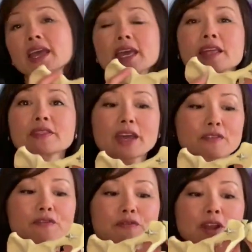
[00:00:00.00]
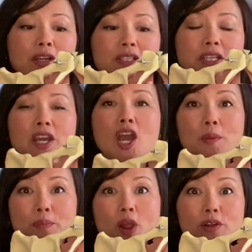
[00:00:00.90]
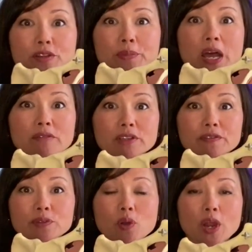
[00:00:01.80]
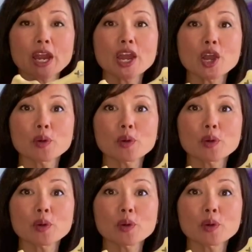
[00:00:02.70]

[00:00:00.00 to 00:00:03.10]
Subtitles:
in that front part of the pelvic floor,